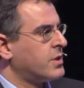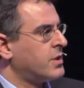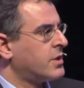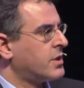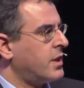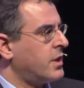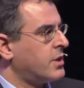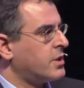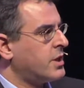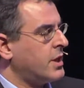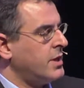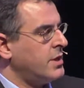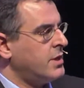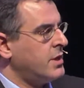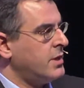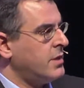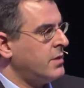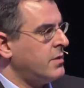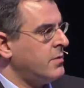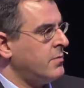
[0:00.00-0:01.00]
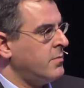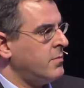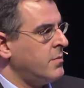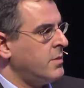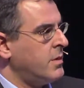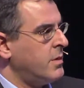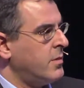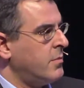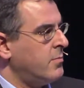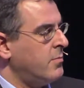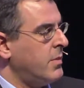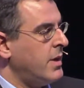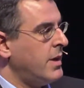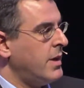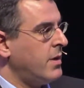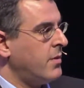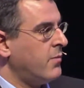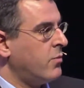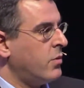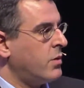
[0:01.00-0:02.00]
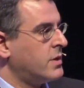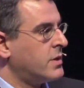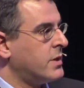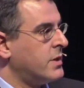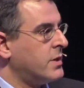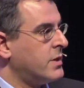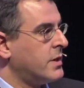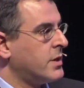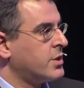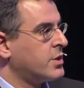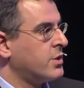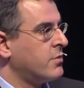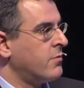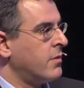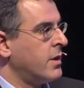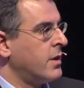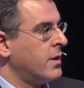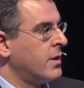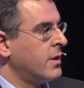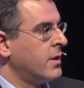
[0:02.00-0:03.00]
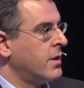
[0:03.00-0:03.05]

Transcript: to start changing the meaning of words in the dictionary.